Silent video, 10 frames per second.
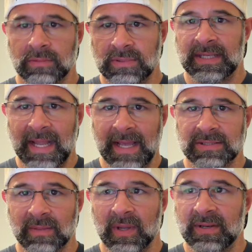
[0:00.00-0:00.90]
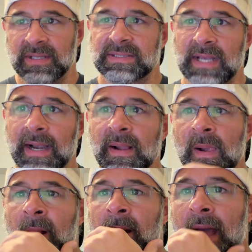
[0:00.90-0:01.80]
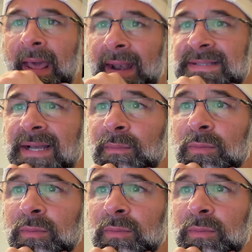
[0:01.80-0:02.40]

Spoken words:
Today's gonna be on this side. And as I'm